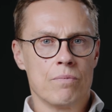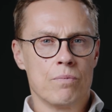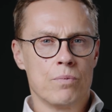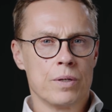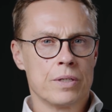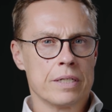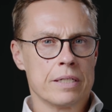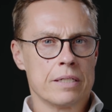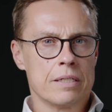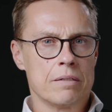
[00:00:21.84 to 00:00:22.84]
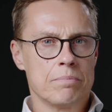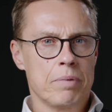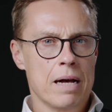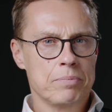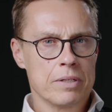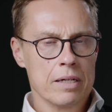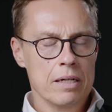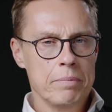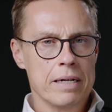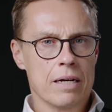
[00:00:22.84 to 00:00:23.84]
which is perhaps a
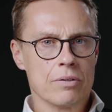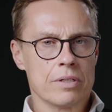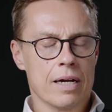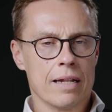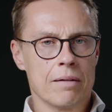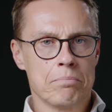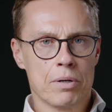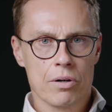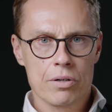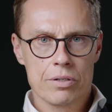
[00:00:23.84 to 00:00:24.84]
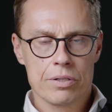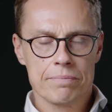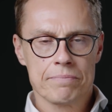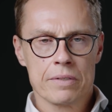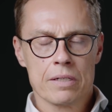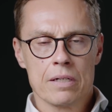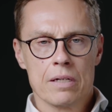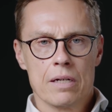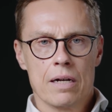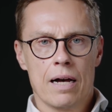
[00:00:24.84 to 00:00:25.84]
little bit outside the box.
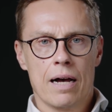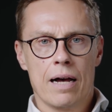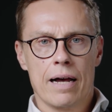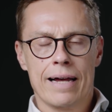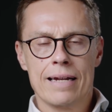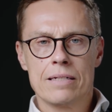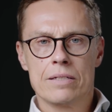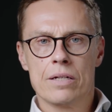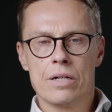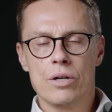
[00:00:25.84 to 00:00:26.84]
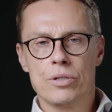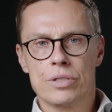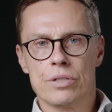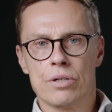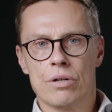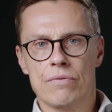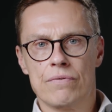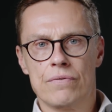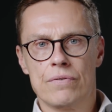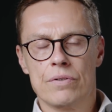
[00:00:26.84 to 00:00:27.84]
And it is the notion
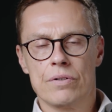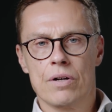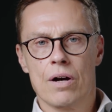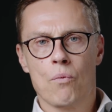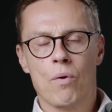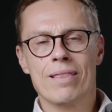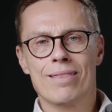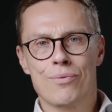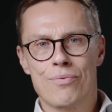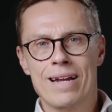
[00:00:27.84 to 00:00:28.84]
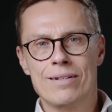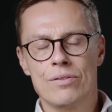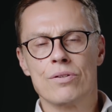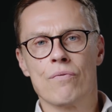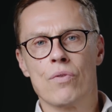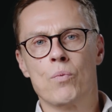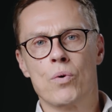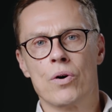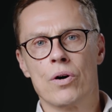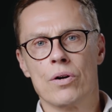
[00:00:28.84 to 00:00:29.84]
of what the rest of the
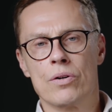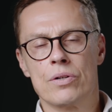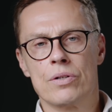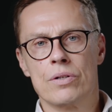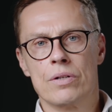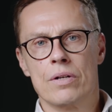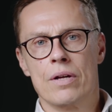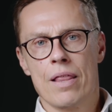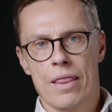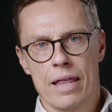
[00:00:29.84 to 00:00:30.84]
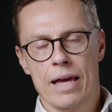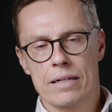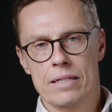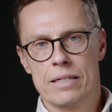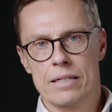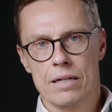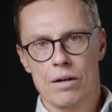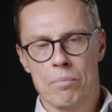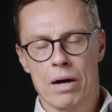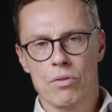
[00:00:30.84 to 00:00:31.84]
world thinks
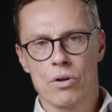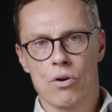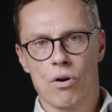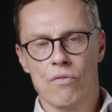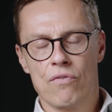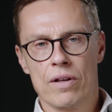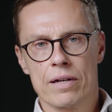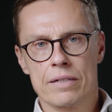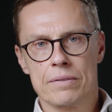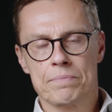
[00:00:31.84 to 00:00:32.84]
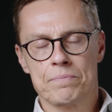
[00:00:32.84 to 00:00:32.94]
about the conflict.